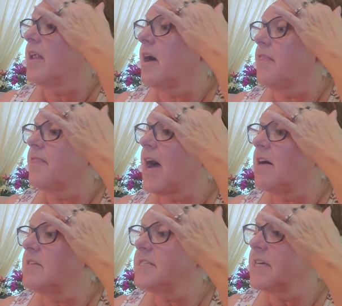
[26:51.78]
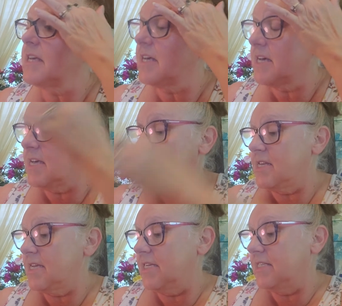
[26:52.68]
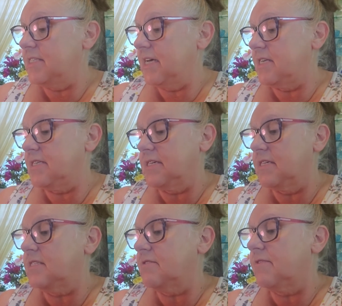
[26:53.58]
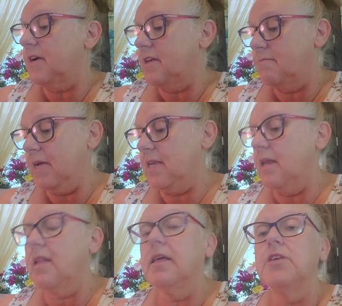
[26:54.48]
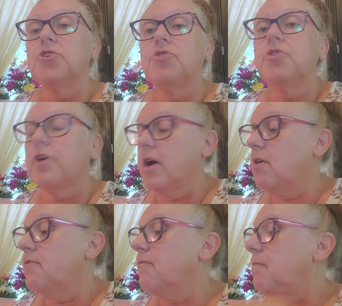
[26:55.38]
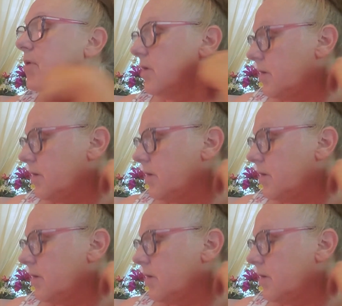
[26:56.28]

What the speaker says: 1,000 Candy Santas, a Rand McNally Jr. Elf book.